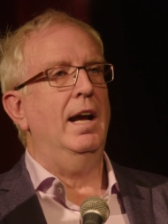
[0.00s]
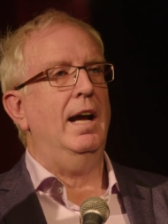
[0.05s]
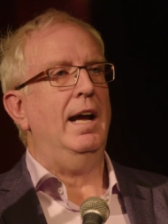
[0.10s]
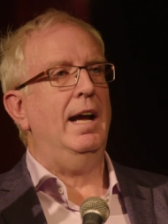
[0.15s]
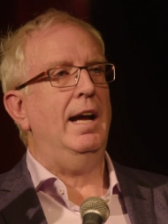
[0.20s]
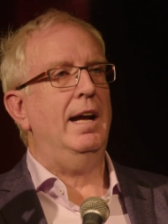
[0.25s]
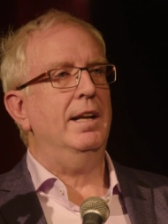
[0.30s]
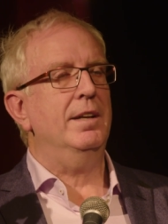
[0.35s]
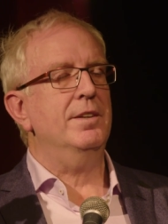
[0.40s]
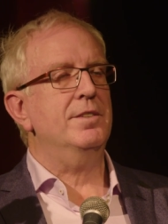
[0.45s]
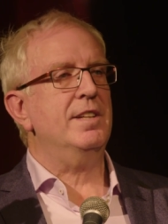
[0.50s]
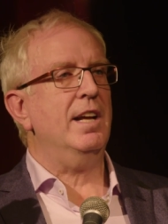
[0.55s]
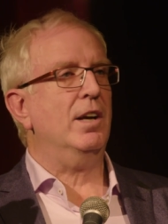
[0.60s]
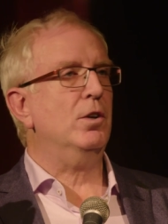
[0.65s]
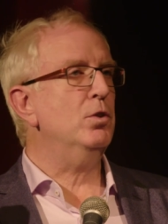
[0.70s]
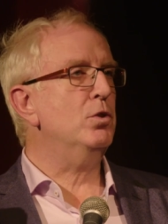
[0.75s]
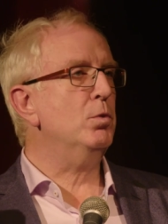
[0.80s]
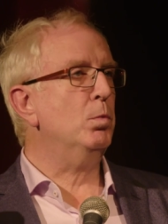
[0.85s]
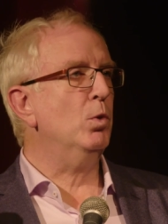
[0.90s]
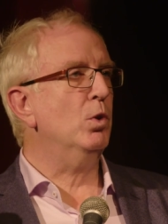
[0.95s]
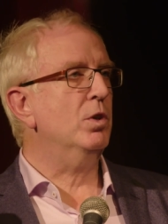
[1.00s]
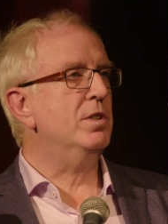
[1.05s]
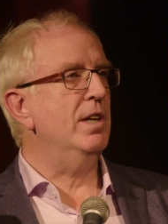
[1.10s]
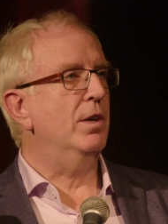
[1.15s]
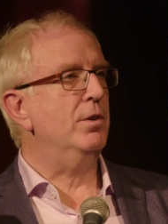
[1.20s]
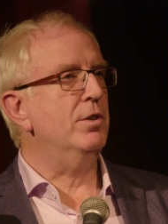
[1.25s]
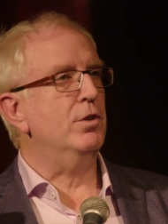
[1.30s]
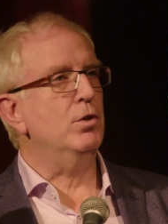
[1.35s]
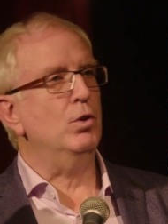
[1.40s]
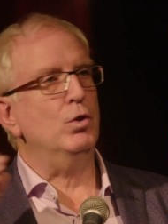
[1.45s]
And that could have worked
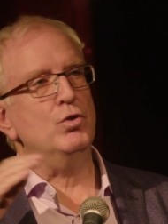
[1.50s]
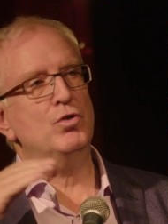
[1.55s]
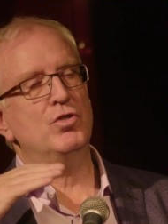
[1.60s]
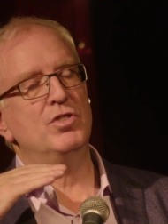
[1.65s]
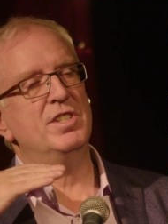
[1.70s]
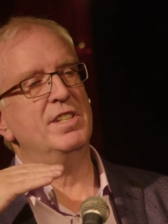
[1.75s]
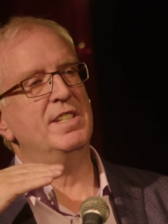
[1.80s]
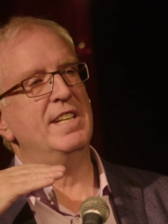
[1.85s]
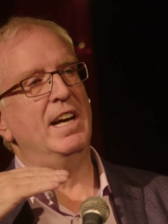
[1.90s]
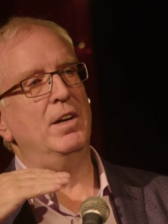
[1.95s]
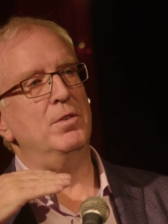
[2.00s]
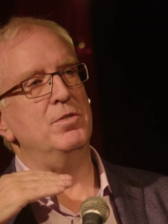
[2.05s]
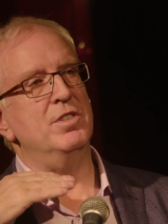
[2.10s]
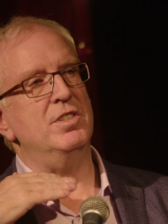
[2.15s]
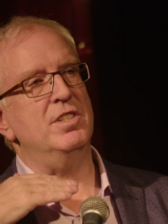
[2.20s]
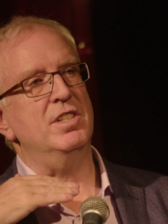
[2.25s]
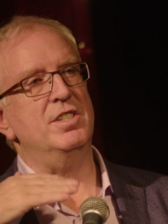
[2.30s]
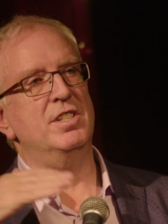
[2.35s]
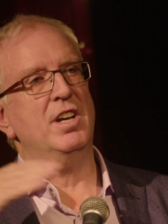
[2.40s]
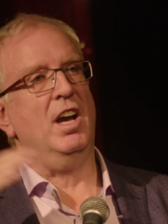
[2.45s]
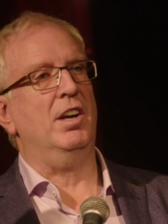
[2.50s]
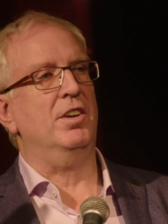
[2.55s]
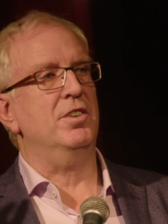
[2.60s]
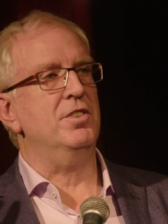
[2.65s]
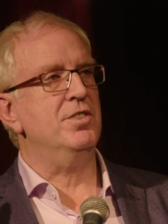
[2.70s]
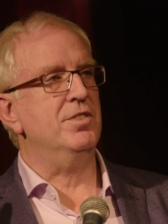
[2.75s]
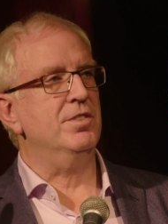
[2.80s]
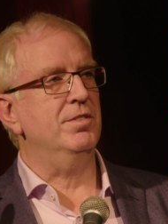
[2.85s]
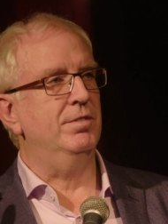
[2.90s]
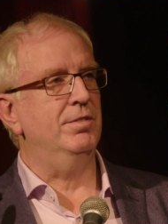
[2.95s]
out at hundreds of thousands of
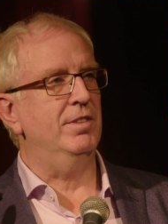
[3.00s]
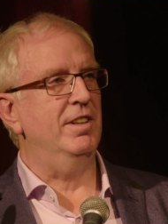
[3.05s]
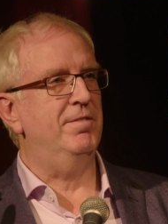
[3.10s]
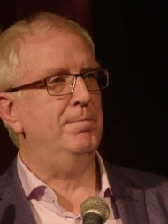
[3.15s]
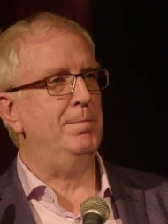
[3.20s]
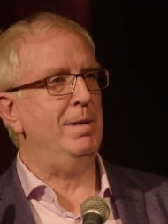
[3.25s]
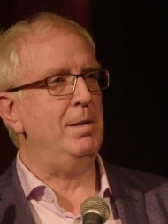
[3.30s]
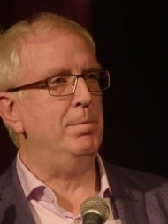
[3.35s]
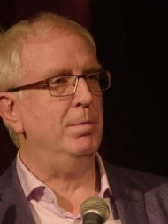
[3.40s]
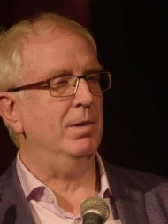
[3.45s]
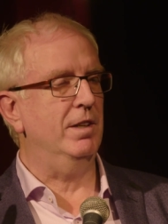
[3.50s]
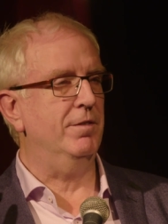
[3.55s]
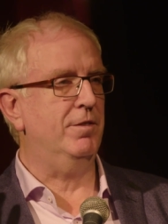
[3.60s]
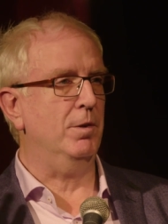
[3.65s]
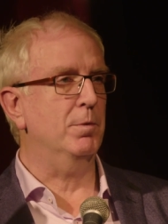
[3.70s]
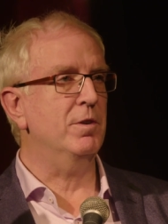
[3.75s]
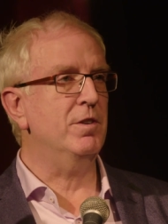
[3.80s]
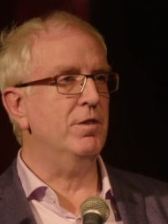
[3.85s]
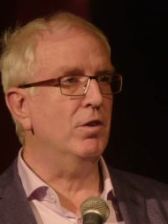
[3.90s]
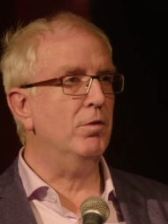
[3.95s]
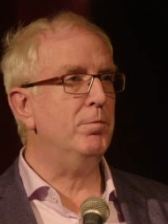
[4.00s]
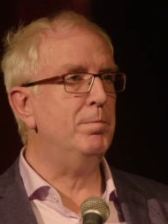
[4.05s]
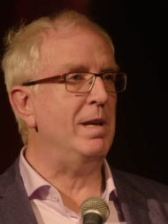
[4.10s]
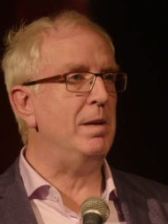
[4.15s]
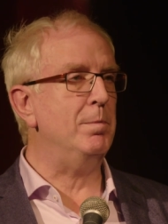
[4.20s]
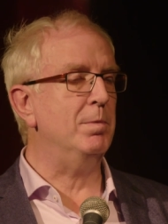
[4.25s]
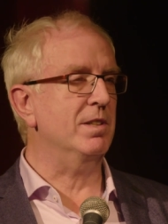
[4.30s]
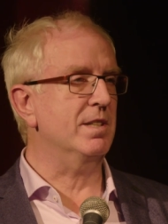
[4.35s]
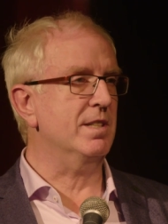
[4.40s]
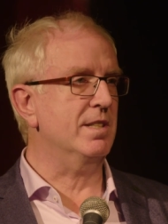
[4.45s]
dollars if people, if there were enough
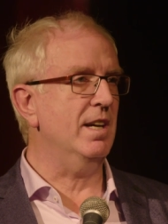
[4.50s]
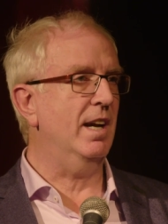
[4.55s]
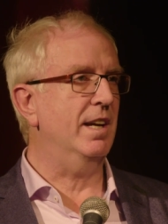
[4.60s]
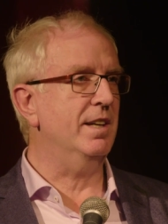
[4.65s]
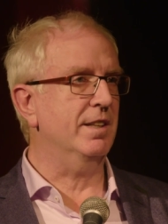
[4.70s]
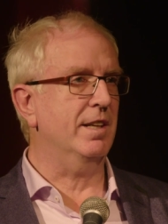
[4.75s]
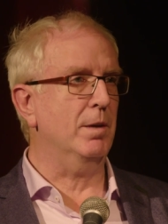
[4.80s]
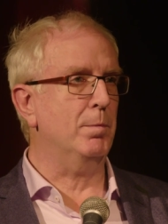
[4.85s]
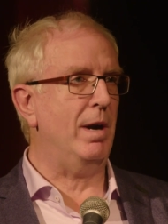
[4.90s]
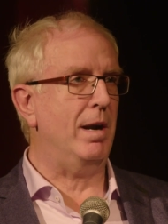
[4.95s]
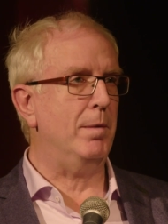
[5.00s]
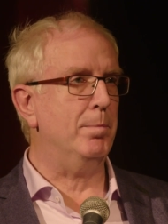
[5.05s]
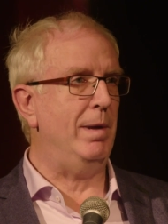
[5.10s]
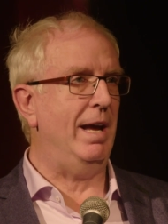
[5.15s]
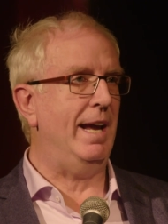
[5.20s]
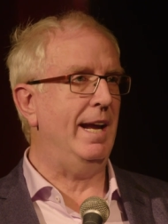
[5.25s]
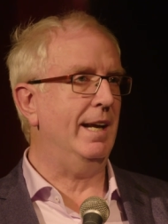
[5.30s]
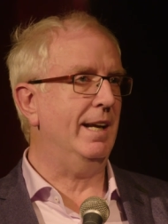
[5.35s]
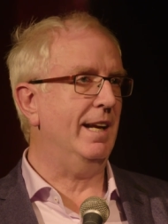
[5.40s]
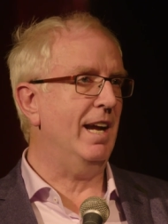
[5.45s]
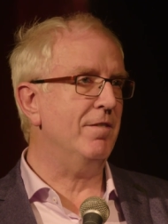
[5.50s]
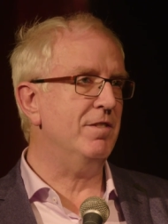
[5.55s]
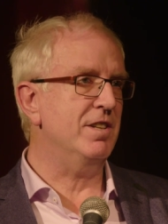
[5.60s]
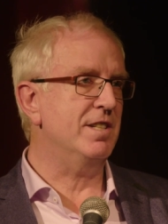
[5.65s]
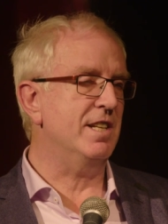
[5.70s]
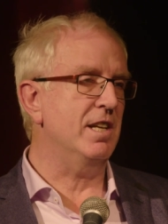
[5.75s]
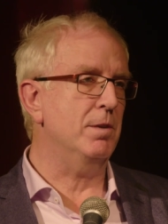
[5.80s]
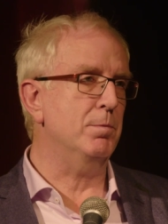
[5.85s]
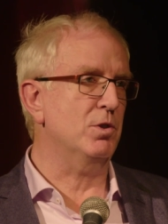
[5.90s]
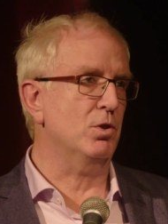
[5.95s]
people decided they weren't paying. Every
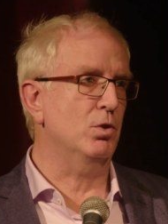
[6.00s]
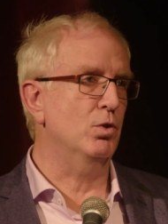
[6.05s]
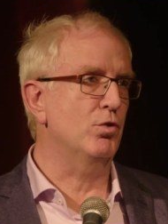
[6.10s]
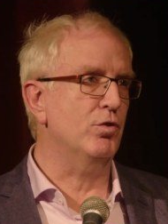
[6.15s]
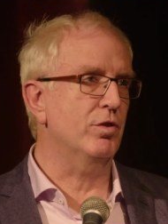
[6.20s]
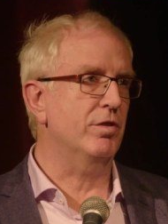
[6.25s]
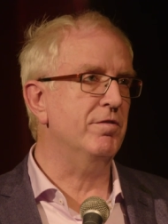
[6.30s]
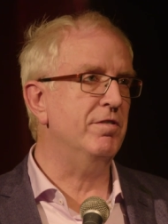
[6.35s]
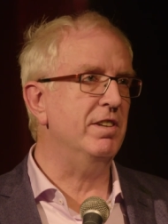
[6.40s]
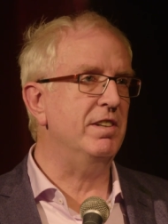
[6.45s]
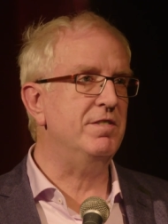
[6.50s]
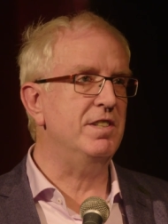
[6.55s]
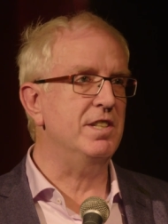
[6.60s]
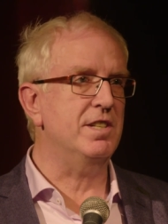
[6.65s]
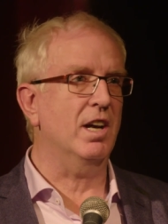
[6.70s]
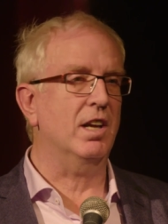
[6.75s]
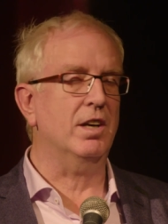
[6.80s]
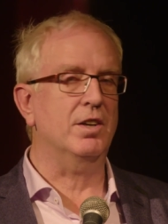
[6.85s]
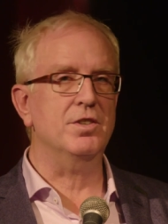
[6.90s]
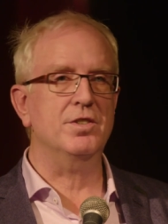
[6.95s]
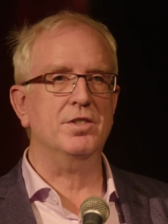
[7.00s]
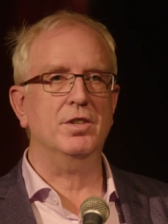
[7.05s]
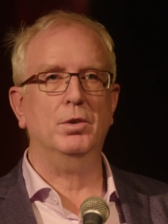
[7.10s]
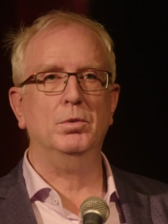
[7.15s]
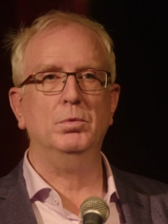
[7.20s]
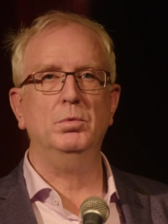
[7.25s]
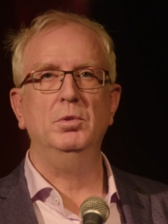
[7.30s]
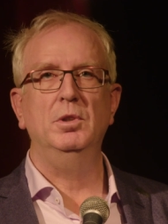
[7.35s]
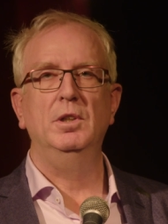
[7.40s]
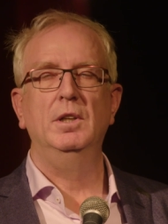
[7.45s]
seat was $150,
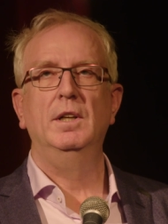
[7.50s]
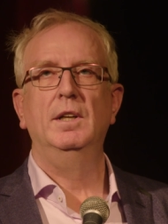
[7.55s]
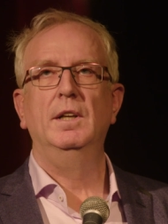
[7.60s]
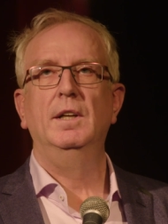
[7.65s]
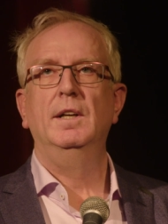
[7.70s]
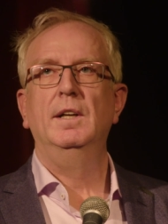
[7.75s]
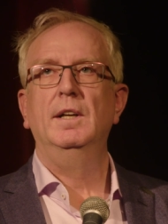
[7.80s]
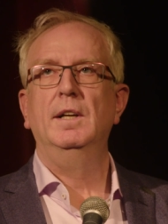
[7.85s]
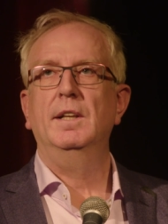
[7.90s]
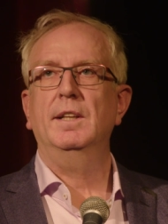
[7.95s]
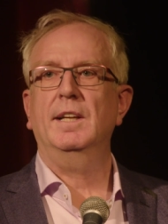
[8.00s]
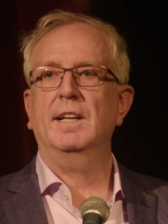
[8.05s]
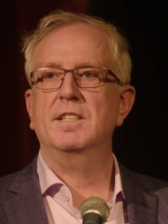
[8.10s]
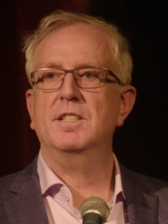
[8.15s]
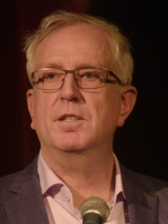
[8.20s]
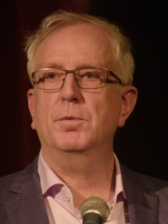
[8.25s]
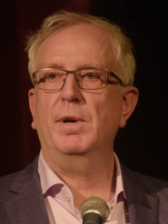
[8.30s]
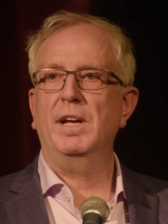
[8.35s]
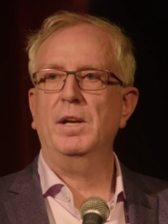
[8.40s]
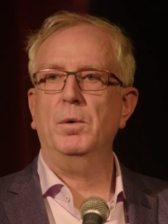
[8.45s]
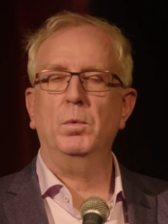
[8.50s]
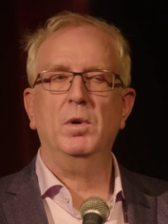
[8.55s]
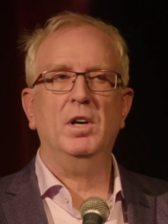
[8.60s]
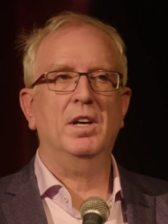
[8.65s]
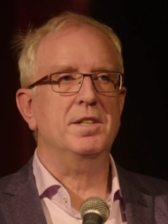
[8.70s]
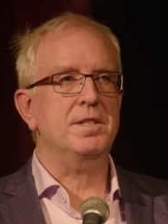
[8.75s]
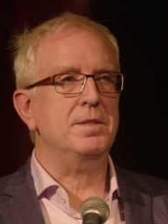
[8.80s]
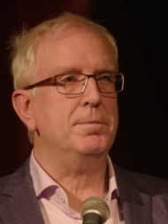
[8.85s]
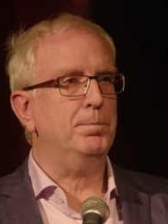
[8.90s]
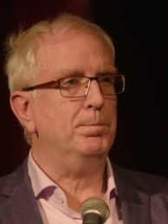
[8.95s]
so that's the way it
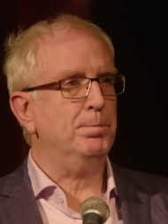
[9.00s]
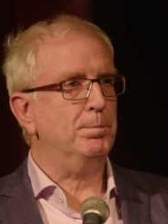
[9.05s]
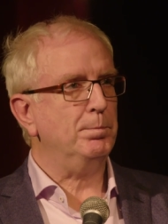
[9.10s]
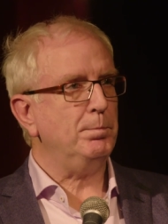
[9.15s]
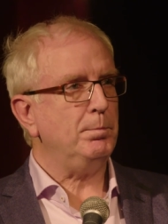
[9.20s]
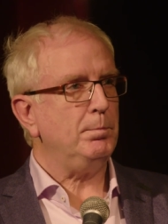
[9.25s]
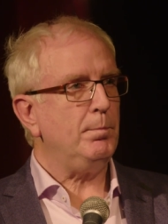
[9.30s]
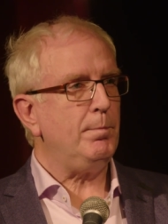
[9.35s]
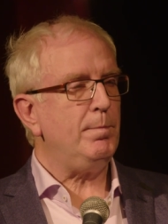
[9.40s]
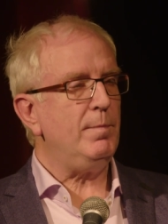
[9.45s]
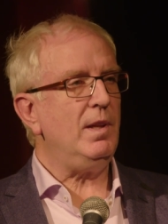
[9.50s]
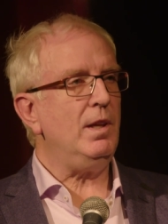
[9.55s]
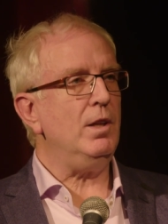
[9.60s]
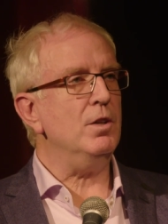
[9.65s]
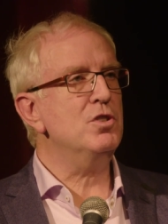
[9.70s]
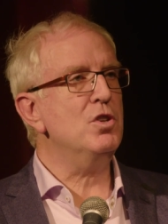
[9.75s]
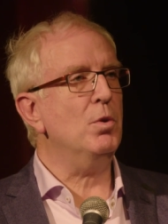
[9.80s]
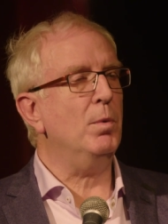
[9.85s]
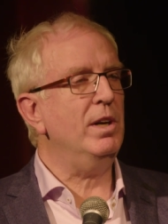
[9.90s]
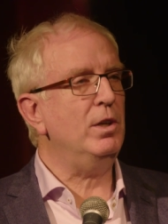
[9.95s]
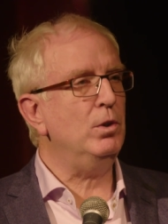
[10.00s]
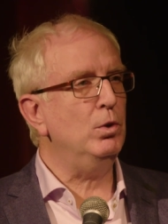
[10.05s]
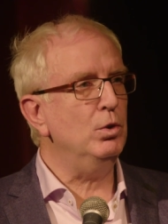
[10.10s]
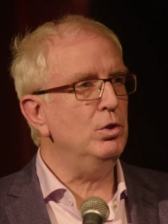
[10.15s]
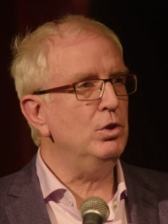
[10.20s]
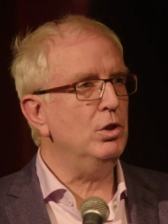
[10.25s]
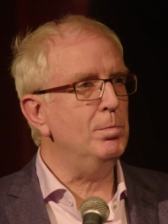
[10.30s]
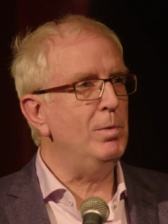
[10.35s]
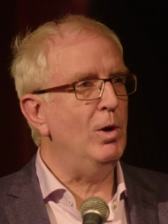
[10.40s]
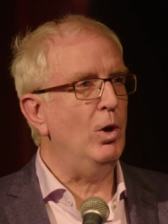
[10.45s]
was. So I
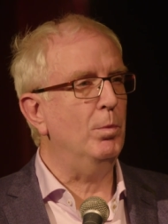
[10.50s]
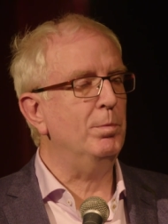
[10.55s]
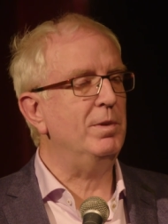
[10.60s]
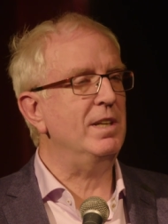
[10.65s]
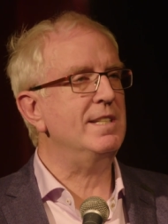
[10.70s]
couldn't come home.